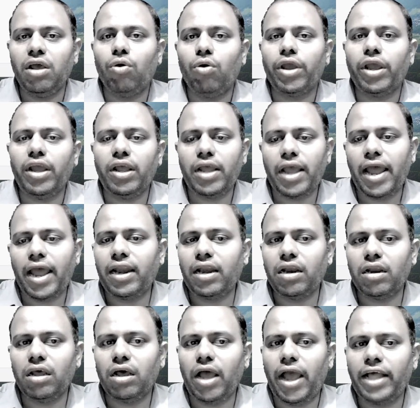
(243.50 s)
Okay,
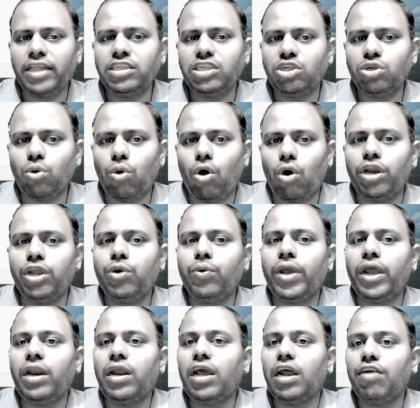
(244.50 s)
and so on. You
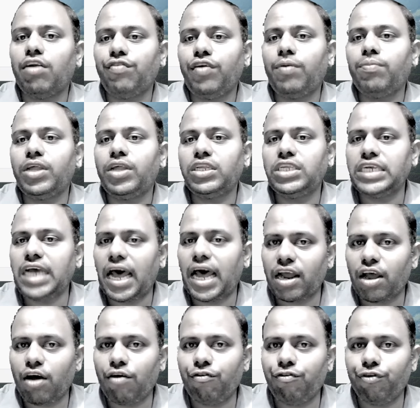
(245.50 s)
can confirm the
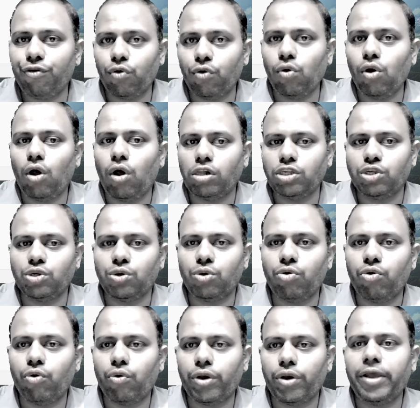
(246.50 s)
Chargaff rule
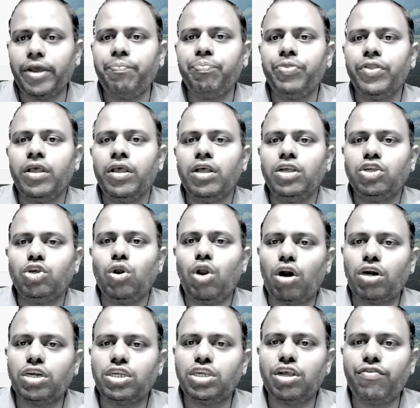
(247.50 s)
also. Okay, so
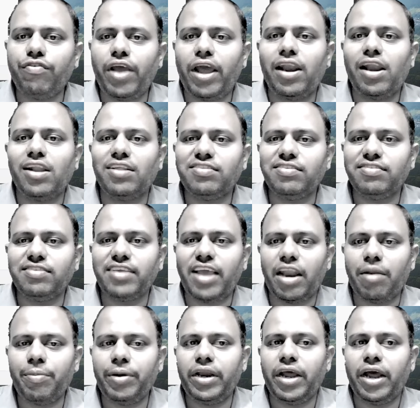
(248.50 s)
lots of analysis
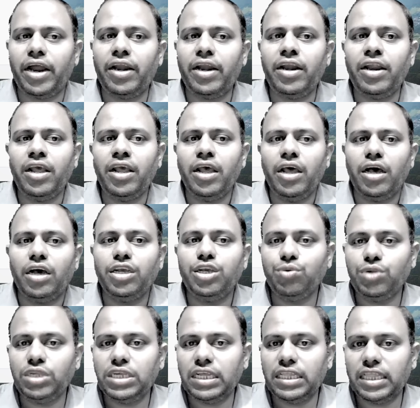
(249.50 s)
can be done
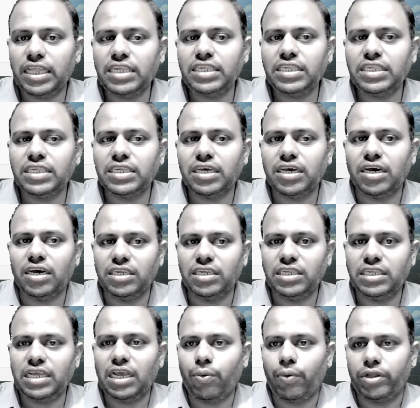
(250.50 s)
using this
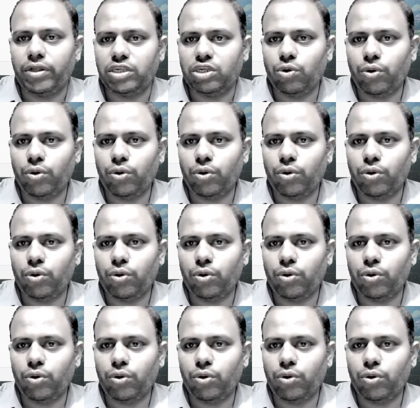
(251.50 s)
sequence.